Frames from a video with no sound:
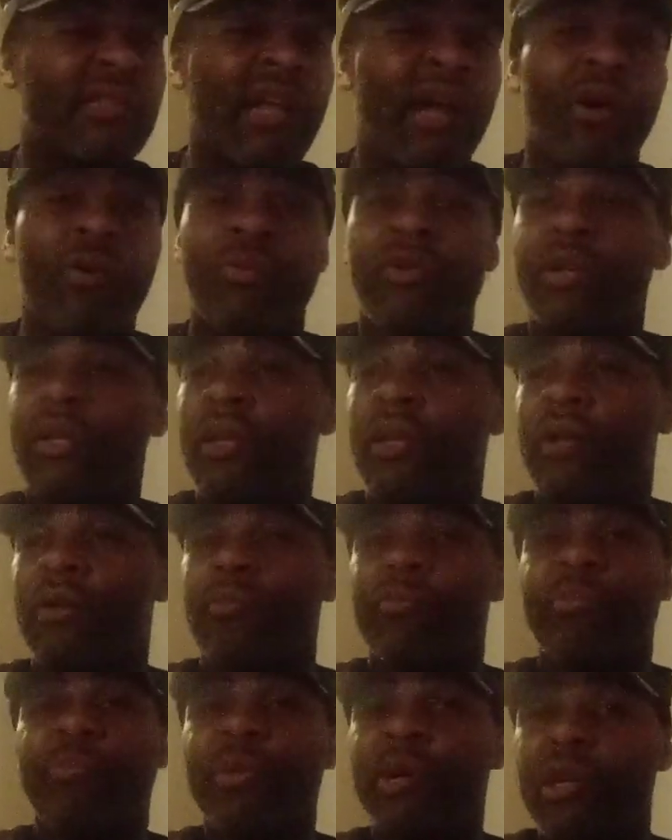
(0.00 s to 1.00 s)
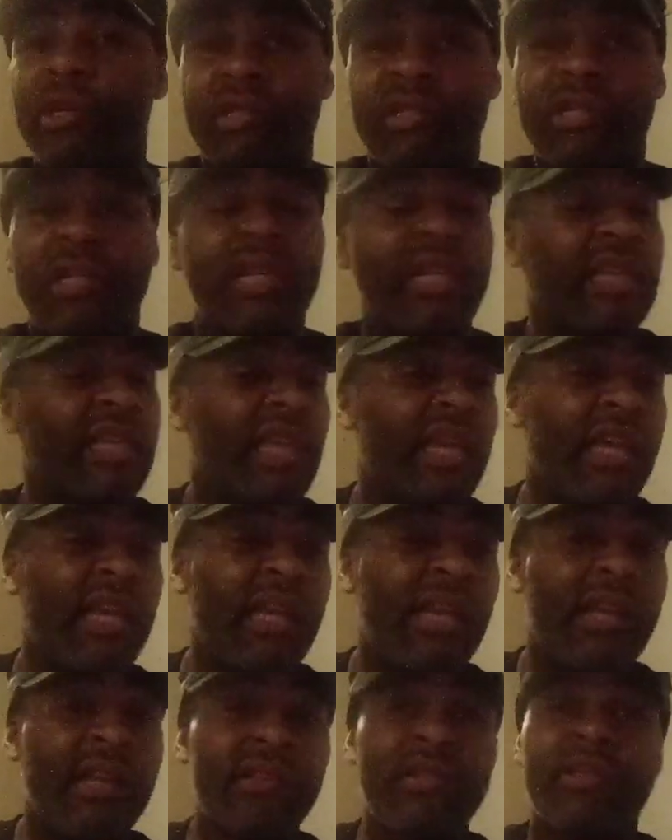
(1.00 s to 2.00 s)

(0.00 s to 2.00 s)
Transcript: out books to the kids.